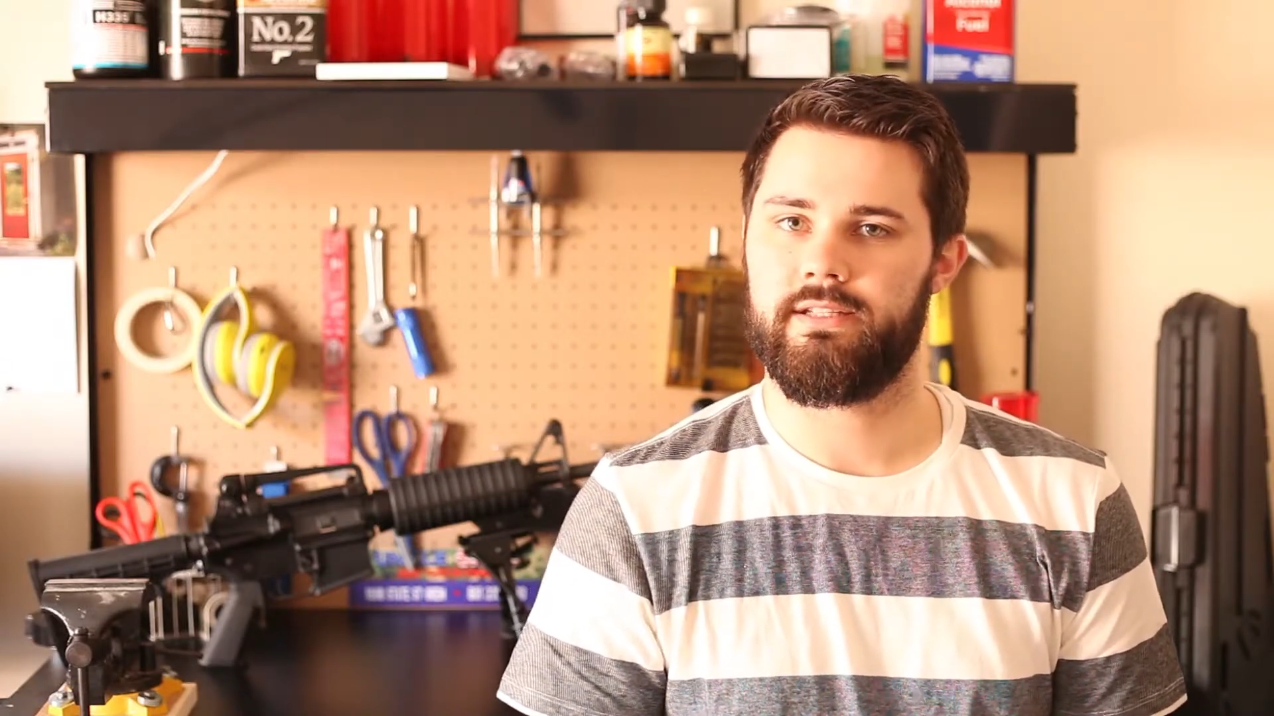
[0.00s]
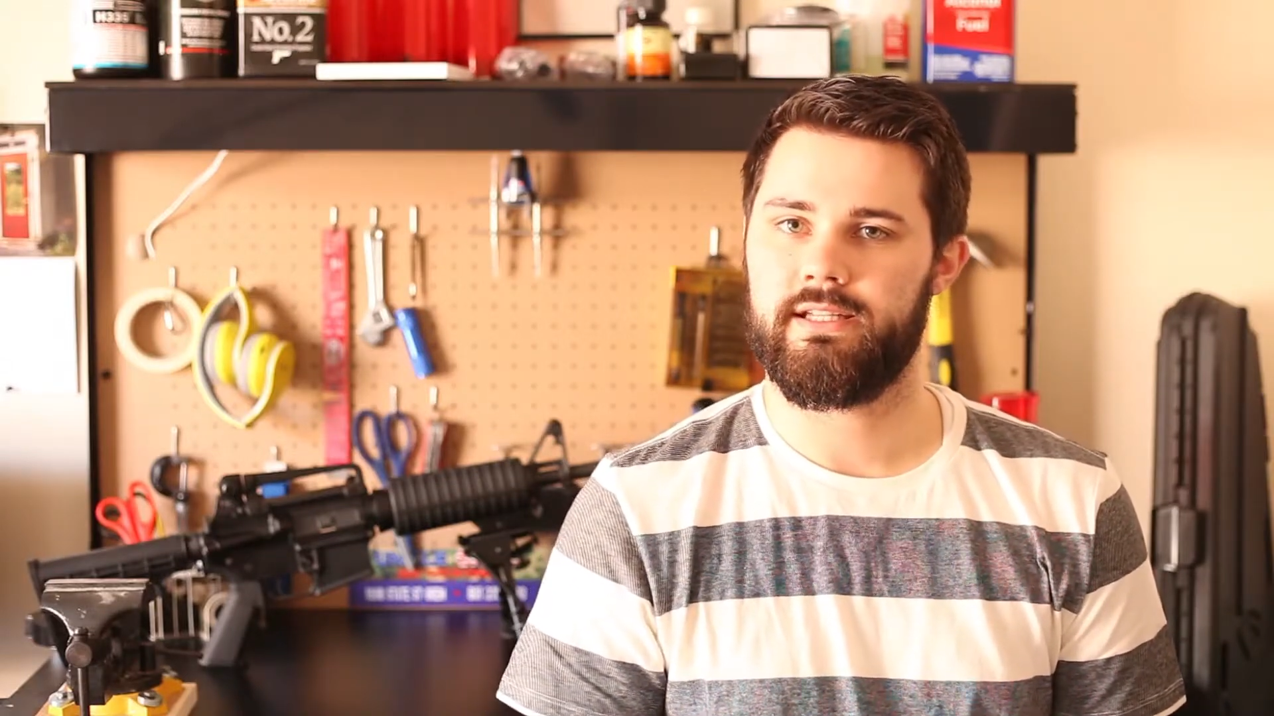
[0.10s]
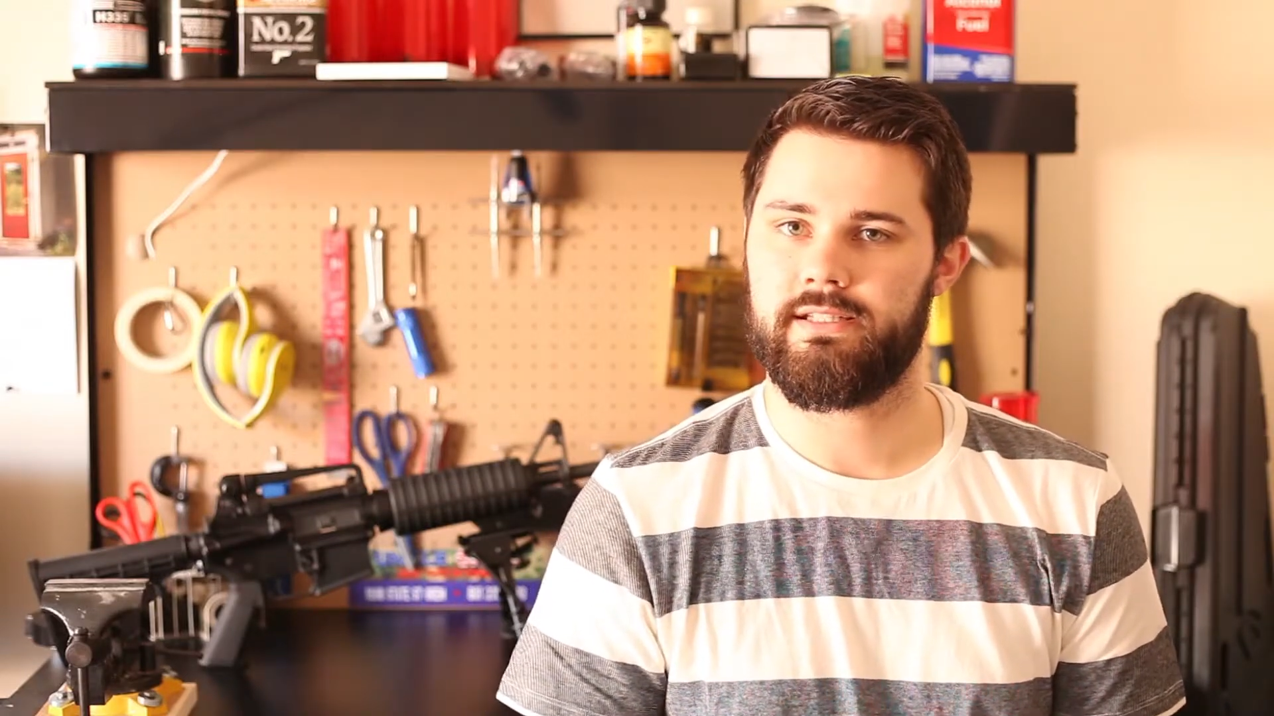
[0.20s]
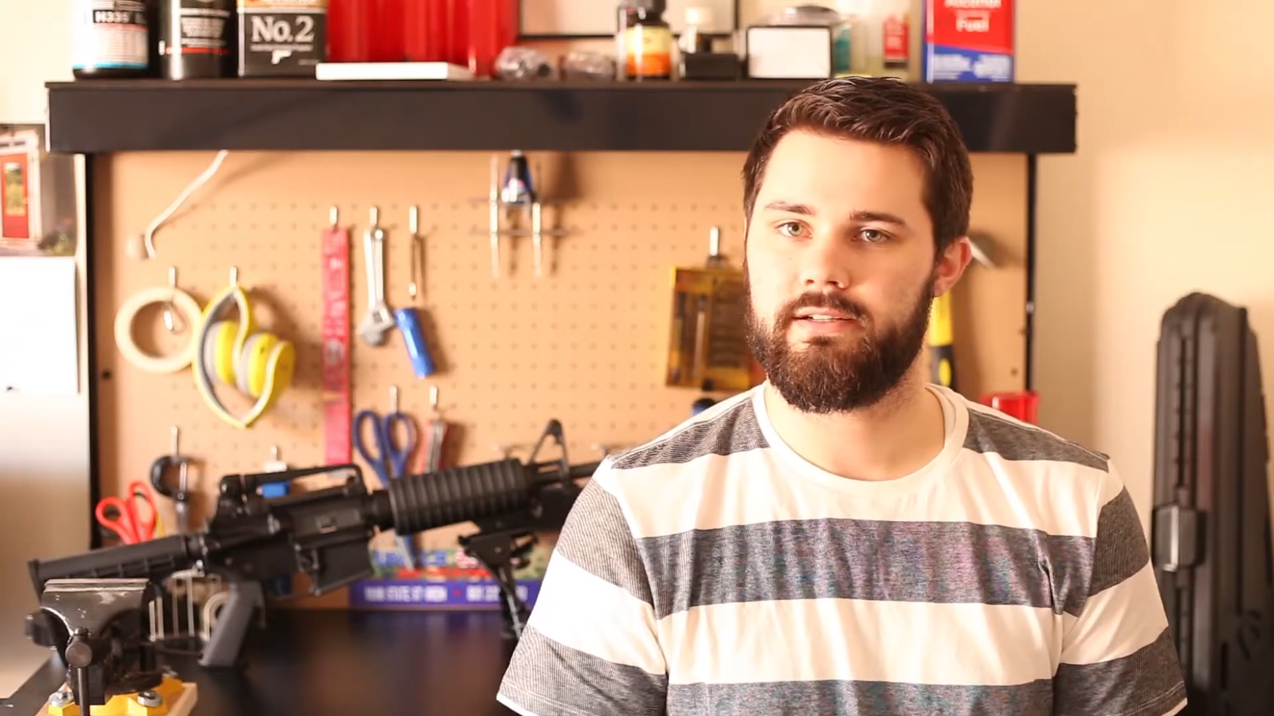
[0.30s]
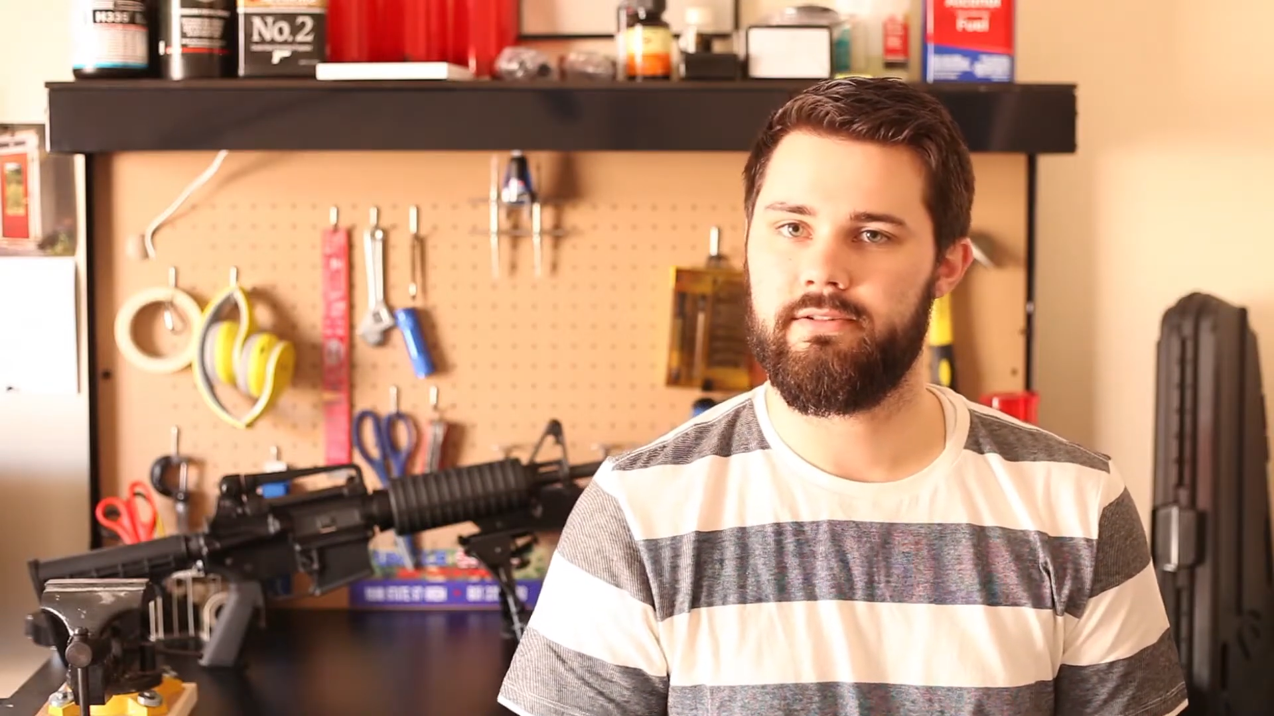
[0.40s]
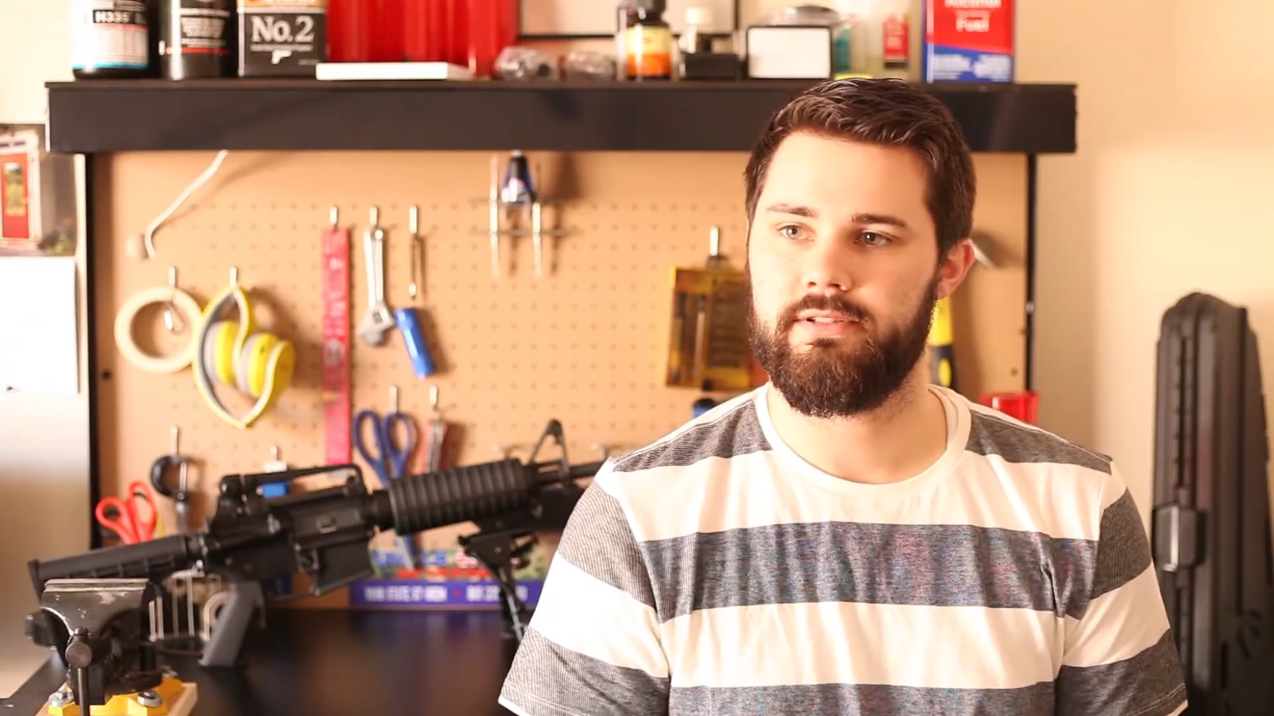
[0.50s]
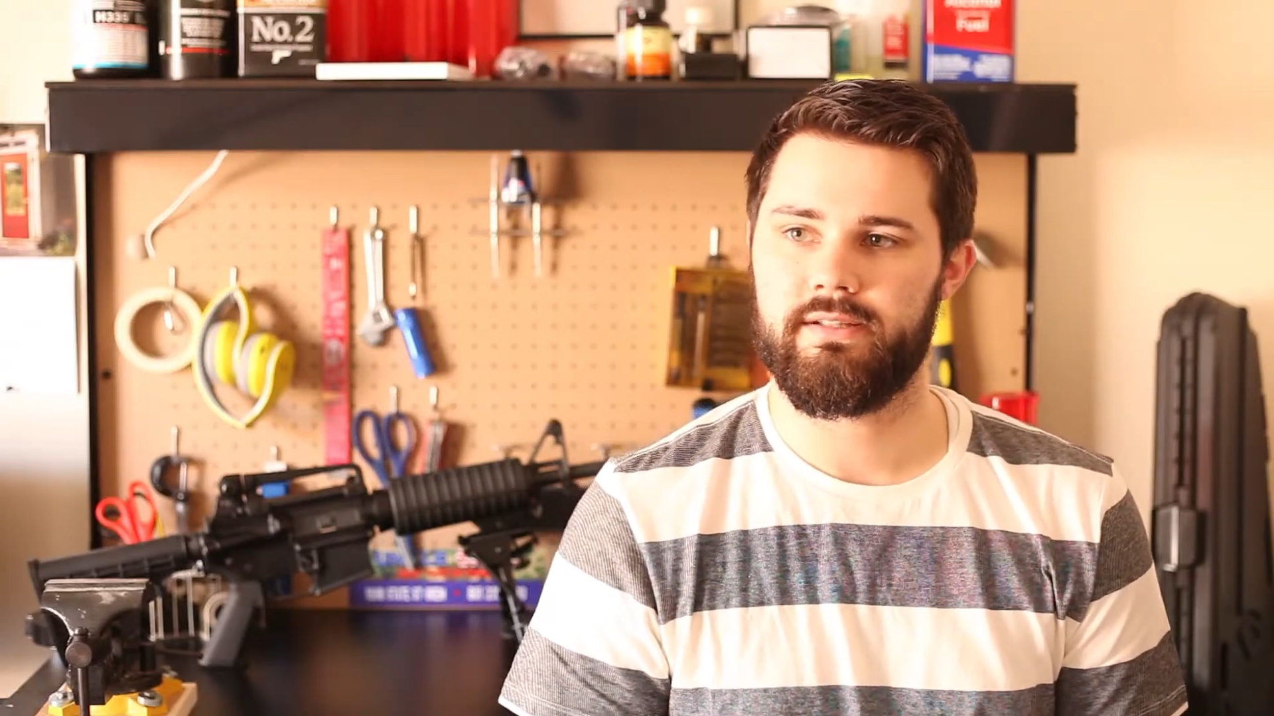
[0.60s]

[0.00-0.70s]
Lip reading: test going